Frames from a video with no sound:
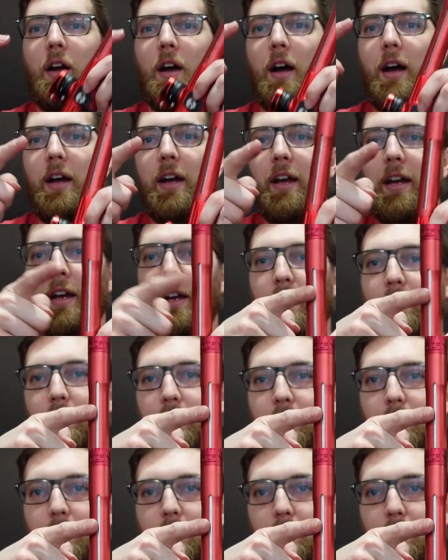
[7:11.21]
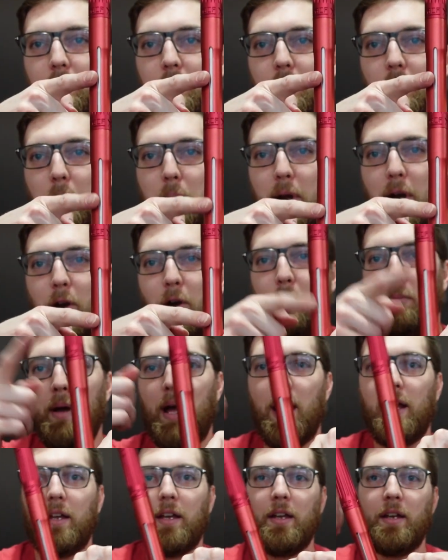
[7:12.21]
I have the barrel
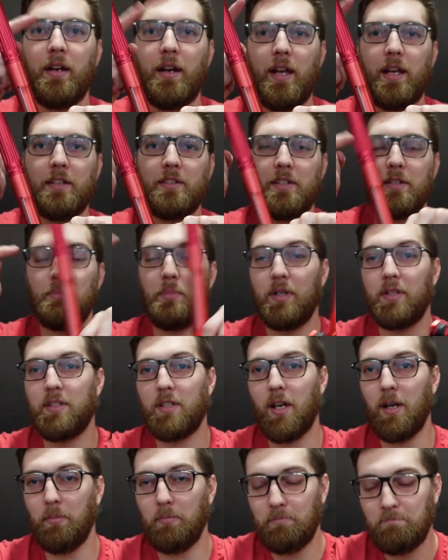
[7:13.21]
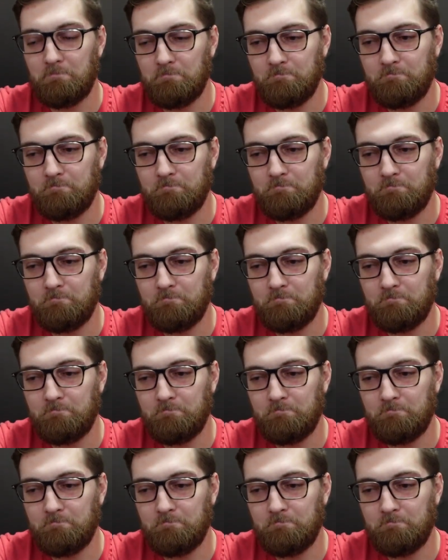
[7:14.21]
back and an ACP tip.